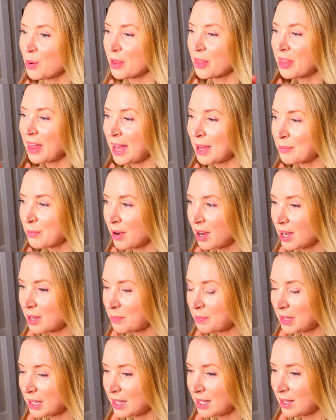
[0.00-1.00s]
that might
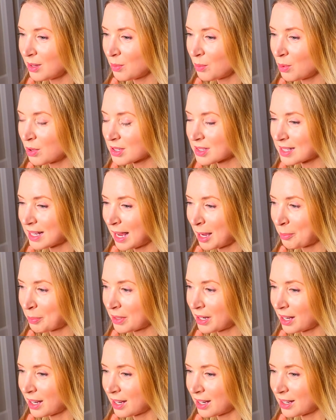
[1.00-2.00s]
be what's
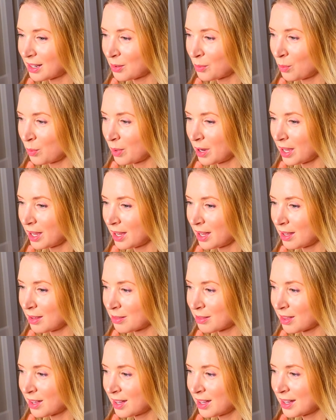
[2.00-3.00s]
happening
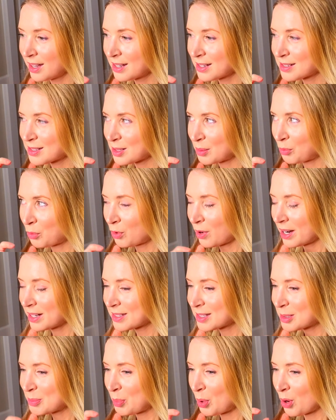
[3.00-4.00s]
with some red
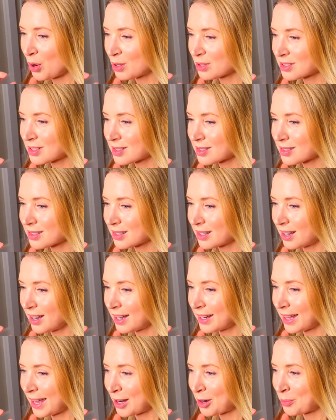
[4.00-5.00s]
spots I
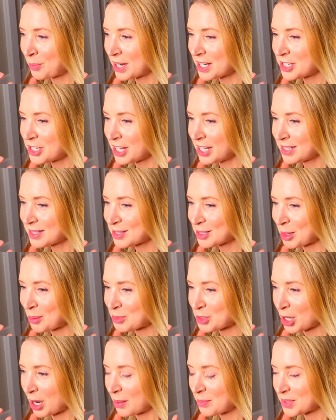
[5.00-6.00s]
get on my chin
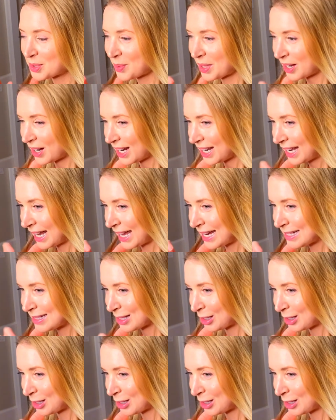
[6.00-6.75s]
sometimes. When I laser